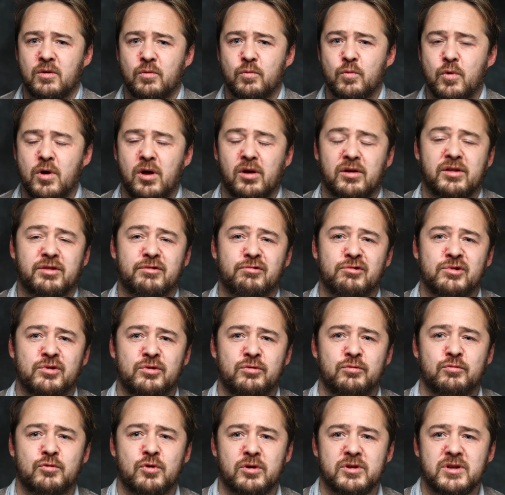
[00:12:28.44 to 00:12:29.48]
work through
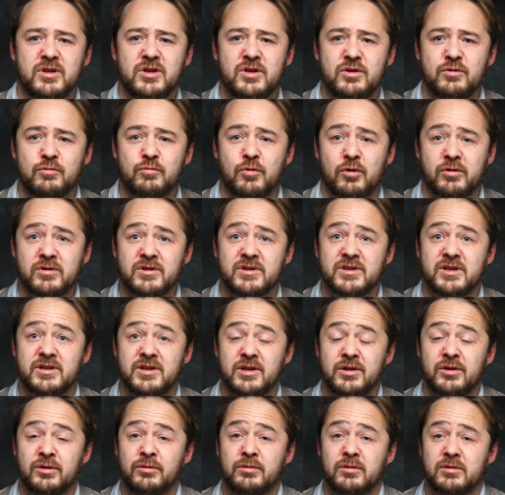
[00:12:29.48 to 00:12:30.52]
what you want to
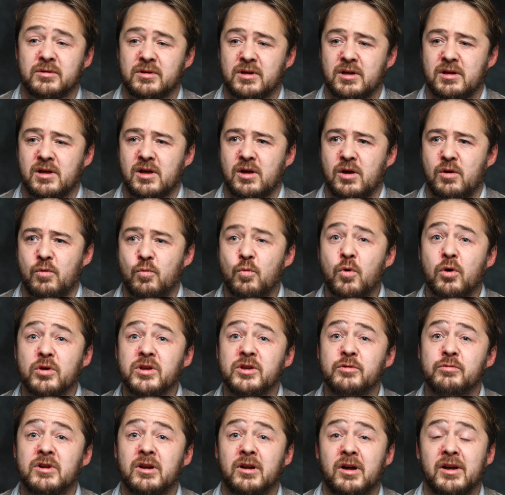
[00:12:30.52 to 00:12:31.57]
do, what
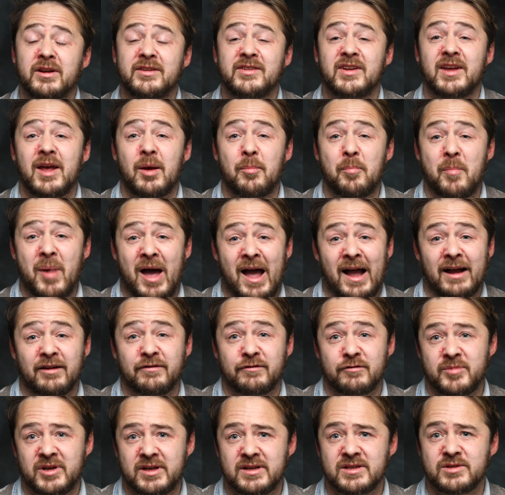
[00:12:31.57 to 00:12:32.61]
you would like to get back
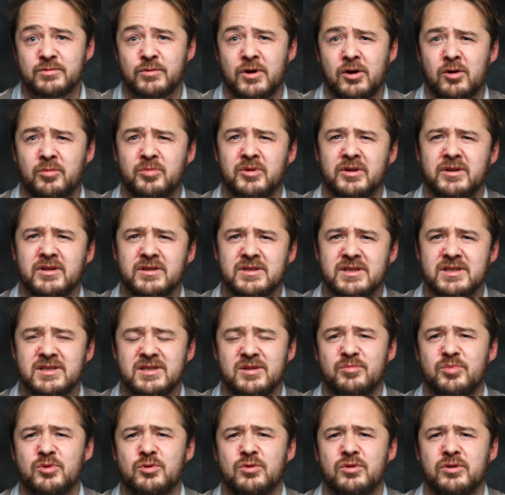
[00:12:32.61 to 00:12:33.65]
from it as well, because it's
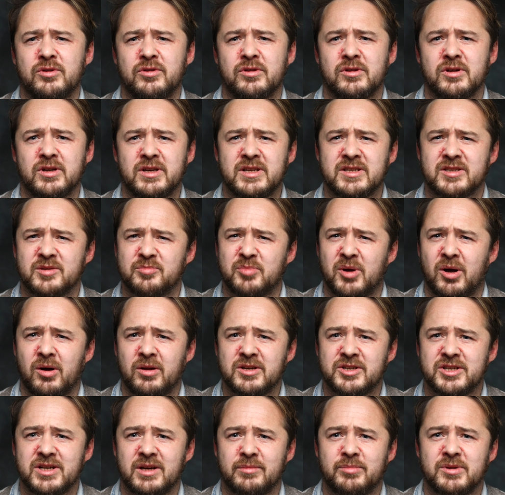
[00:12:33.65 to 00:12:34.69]
important that it's a
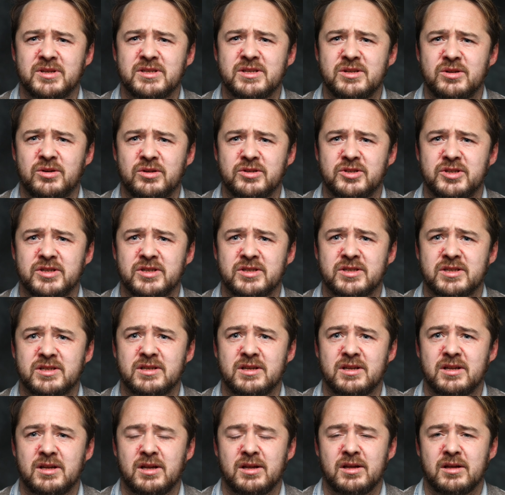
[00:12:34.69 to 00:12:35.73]
partnership. It's not just
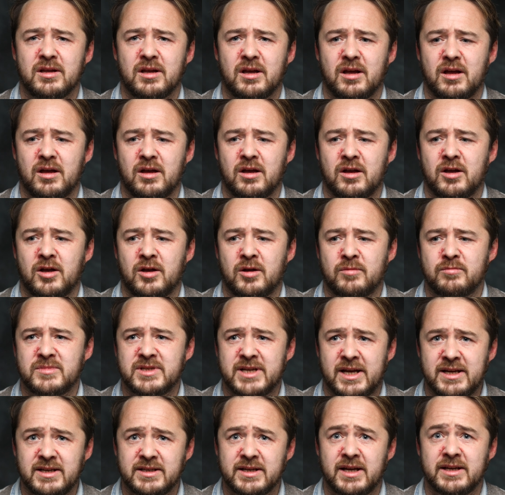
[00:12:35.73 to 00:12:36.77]

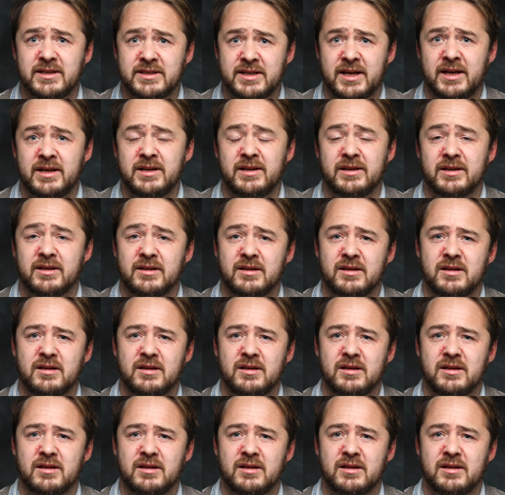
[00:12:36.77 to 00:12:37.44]
take.